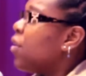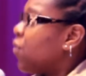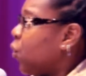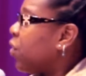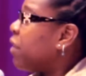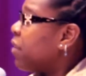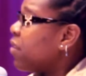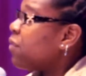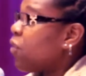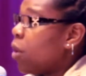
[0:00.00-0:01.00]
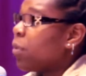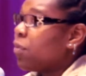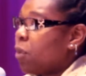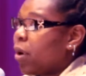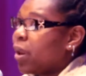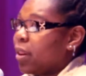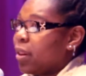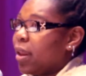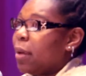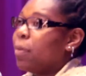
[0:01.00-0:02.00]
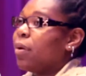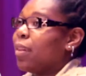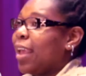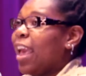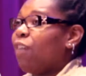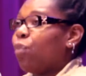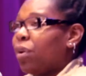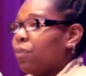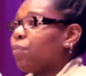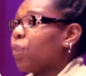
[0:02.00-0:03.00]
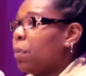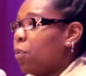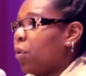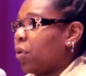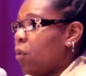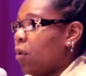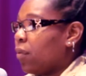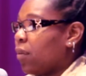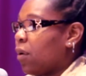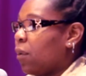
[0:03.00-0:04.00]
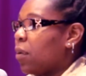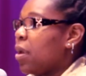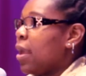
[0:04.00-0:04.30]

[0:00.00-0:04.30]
So there is a farmer's market in the neighborhood. They have one in Freeport also.